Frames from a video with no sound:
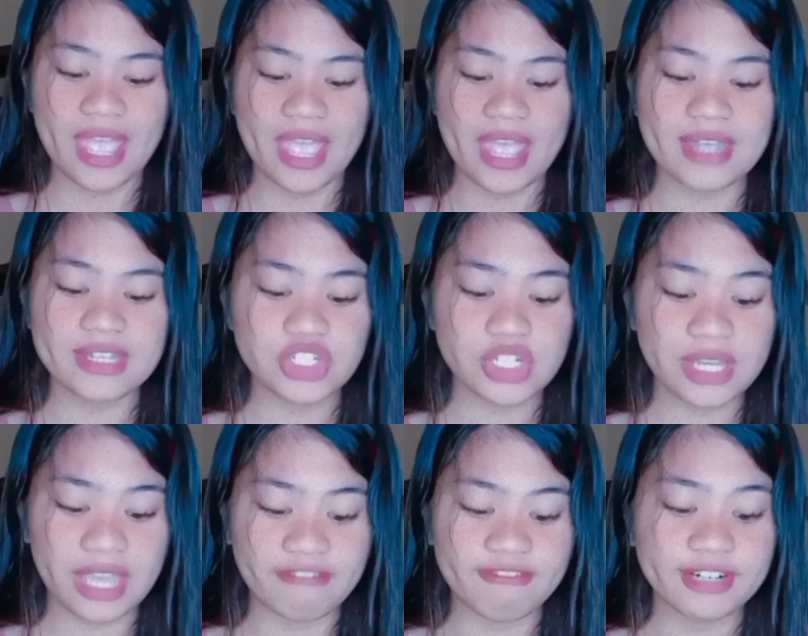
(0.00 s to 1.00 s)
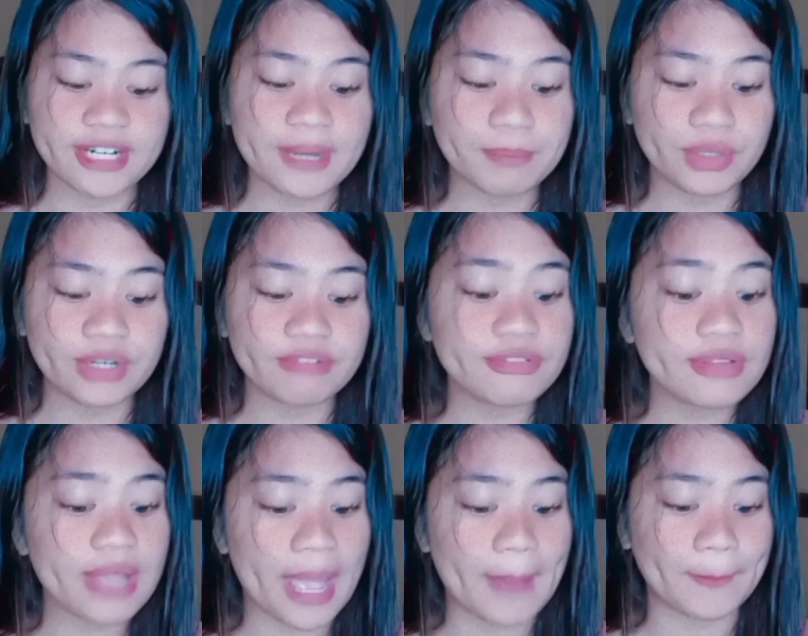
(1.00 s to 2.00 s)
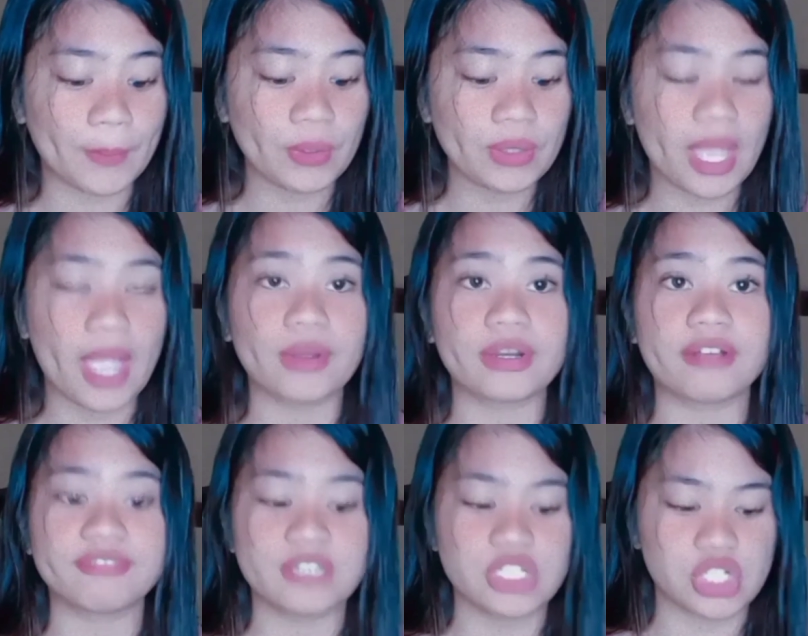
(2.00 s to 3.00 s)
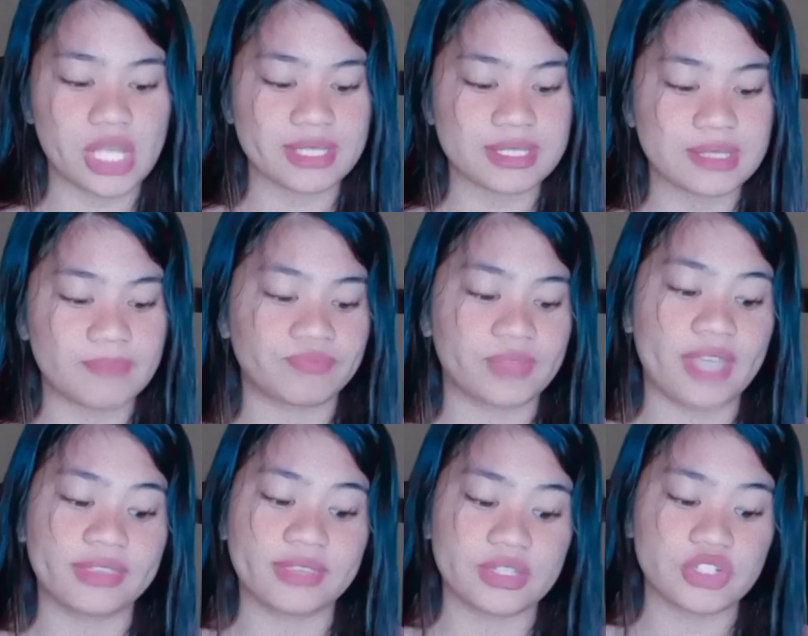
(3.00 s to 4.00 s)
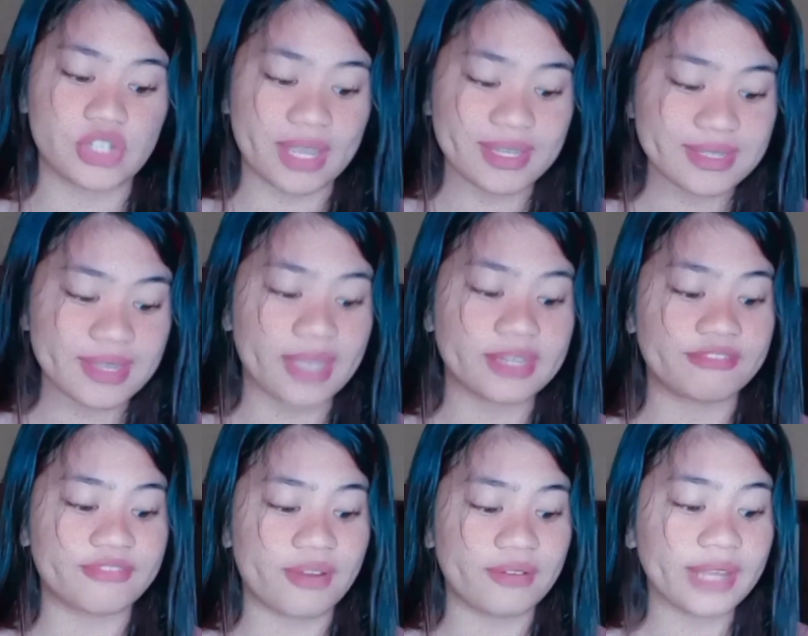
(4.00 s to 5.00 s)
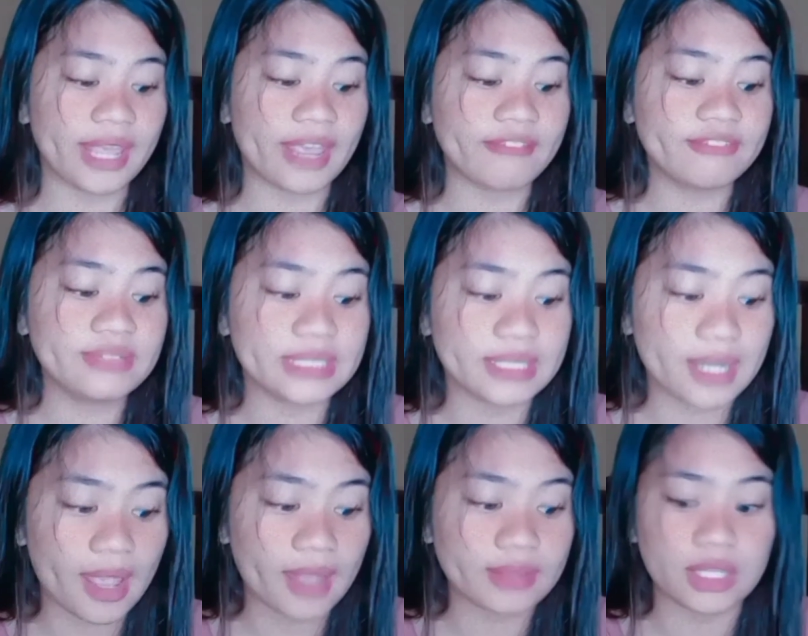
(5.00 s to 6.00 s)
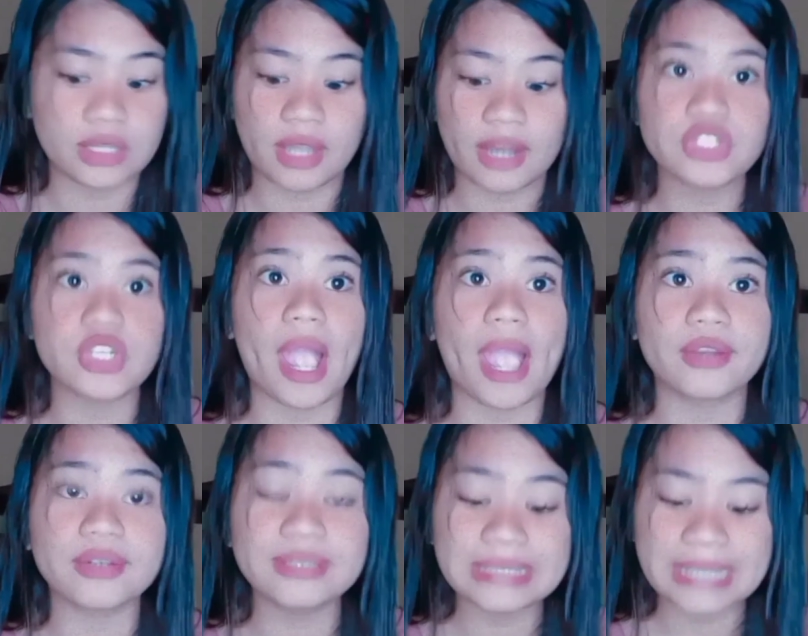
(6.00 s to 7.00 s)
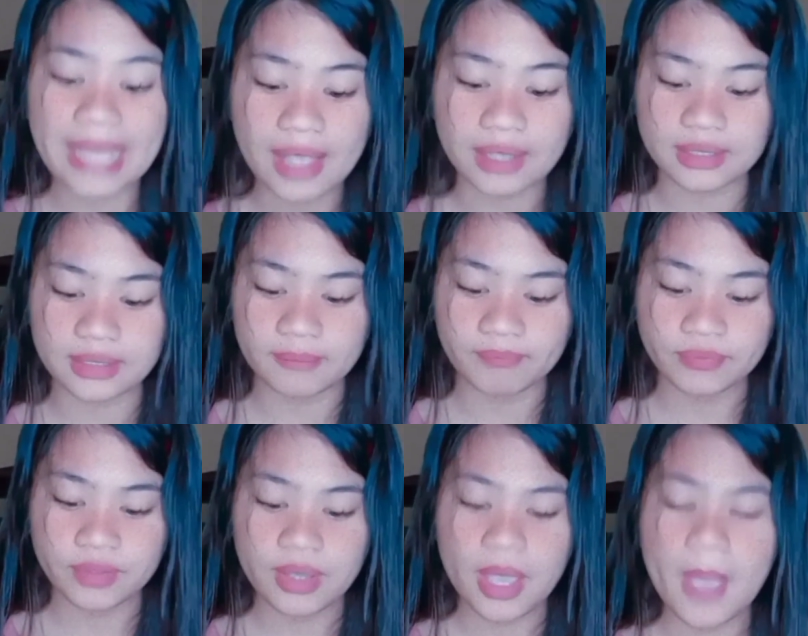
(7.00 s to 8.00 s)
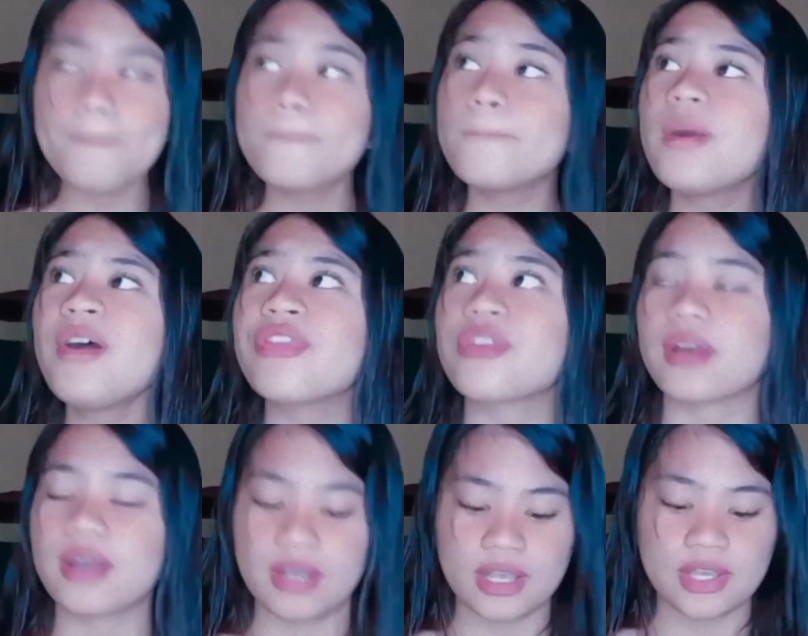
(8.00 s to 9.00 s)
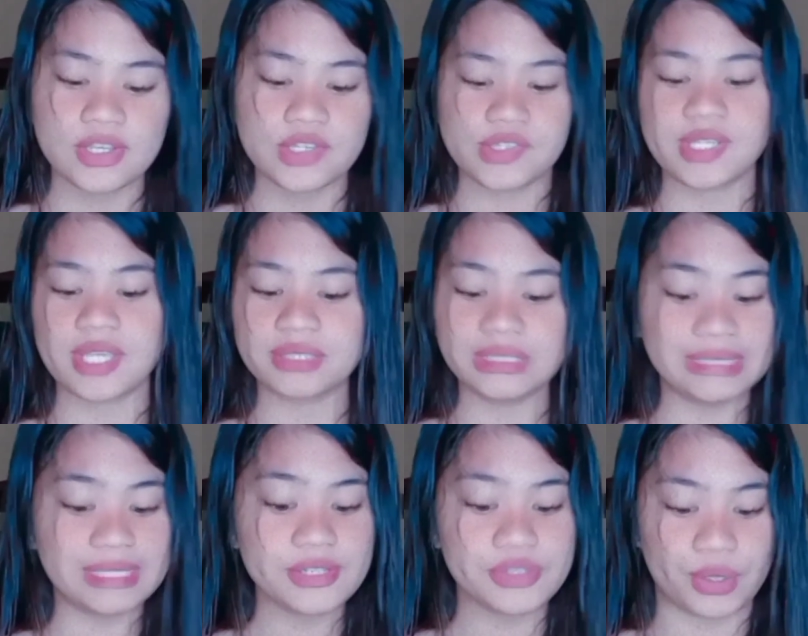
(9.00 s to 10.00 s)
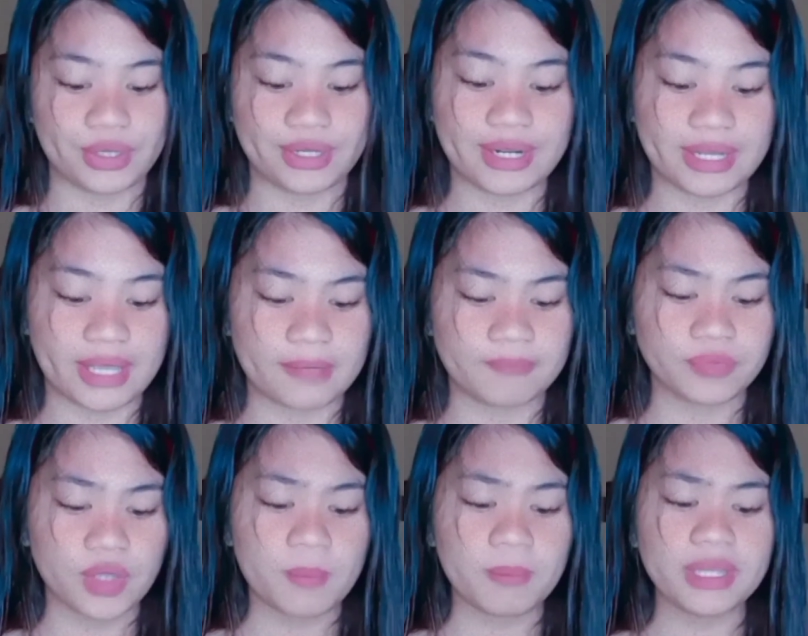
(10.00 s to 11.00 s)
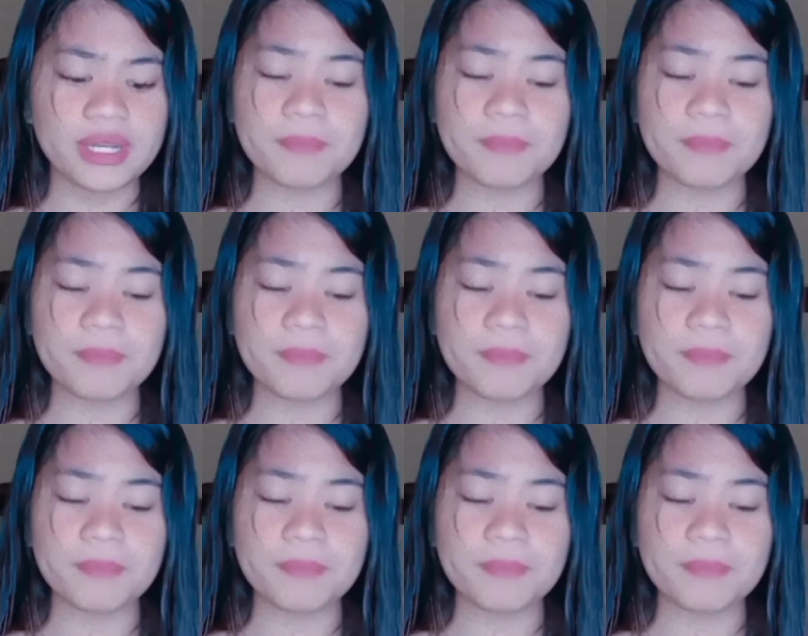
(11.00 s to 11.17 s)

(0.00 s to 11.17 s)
and she gave her a beautiful apple out of the chest, and the chest had a very heavy lid and a large iron lamp. "Mother," said the little daughter again, "may not